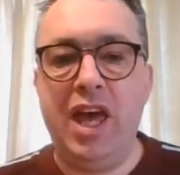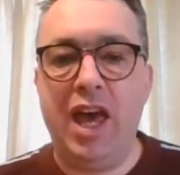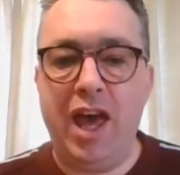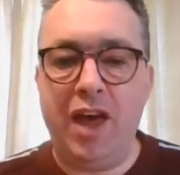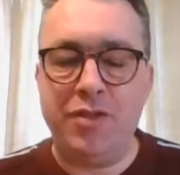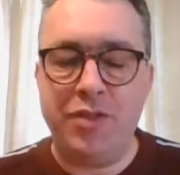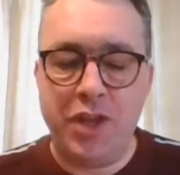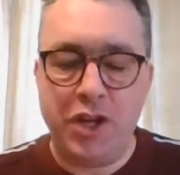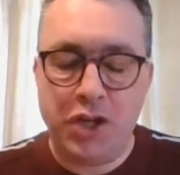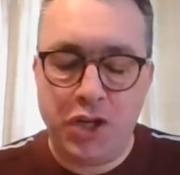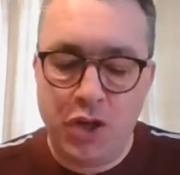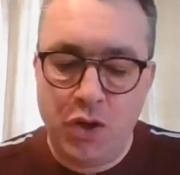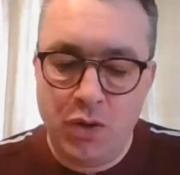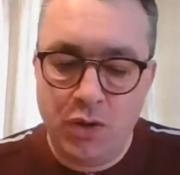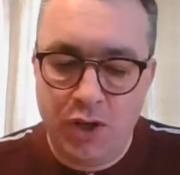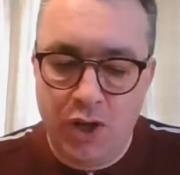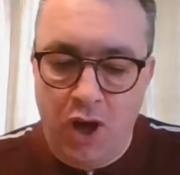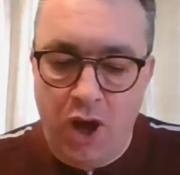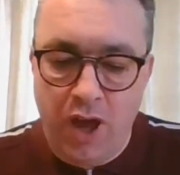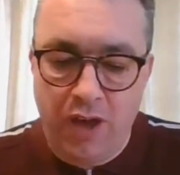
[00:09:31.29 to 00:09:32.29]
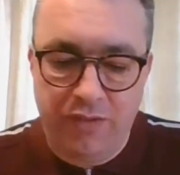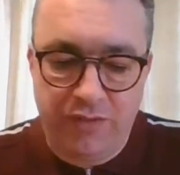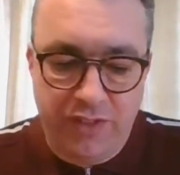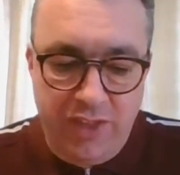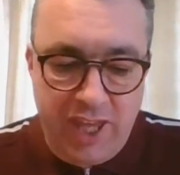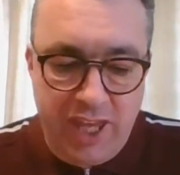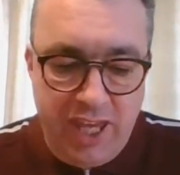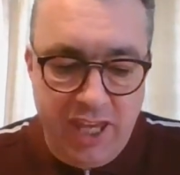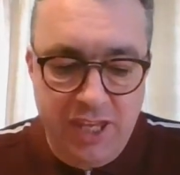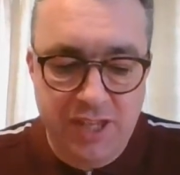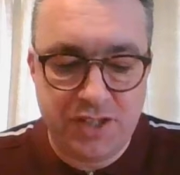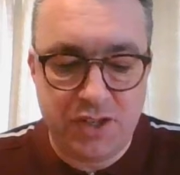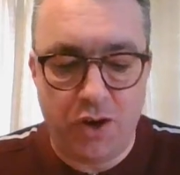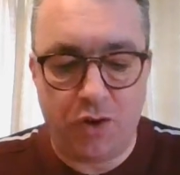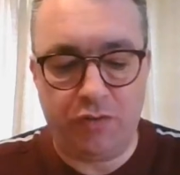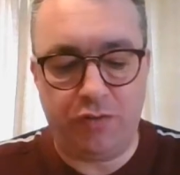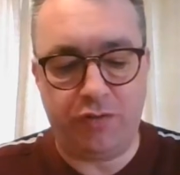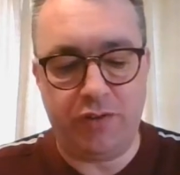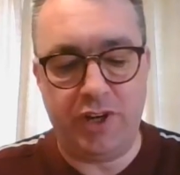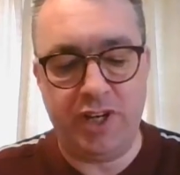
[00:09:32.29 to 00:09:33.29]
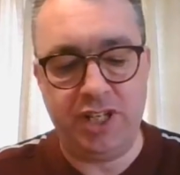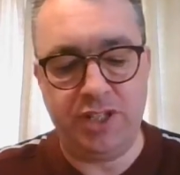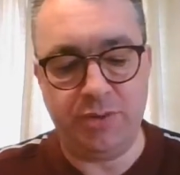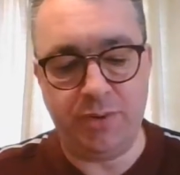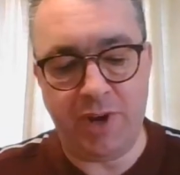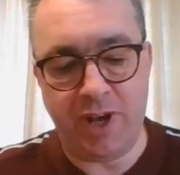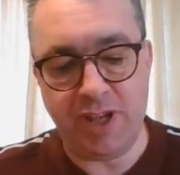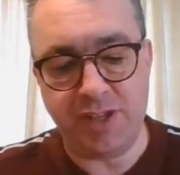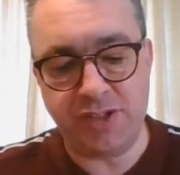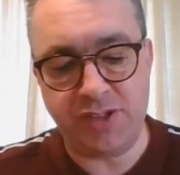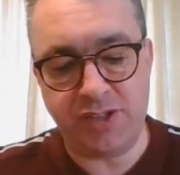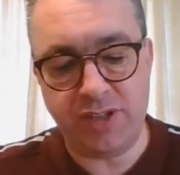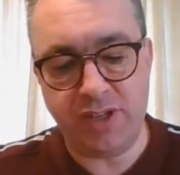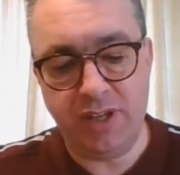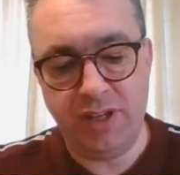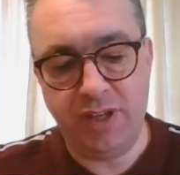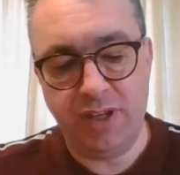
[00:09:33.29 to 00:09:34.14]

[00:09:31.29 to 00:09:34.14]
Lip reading: and the new life that he is offering to us.